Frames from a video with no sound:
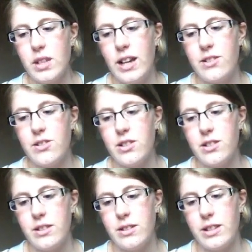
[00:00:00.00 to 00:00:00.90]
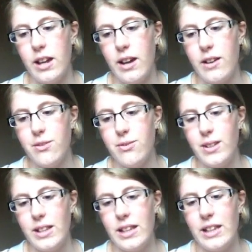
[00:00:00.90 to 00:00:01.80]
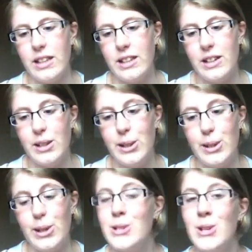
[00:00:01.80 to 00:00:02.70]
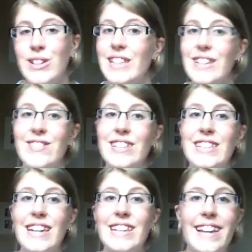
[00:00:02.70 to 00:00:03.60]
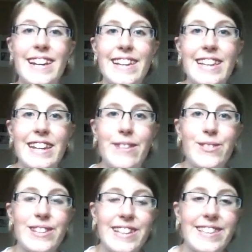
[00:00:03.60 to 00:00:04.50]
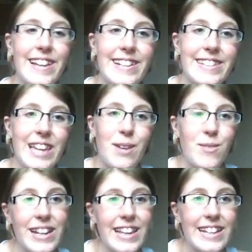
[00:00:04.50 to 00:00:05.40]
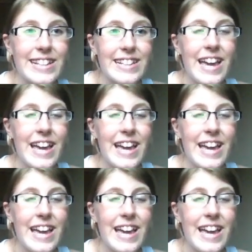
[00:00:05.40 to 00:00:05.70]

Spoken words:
it's just, it's really, really exciting, and I'm really excited to keep reading it.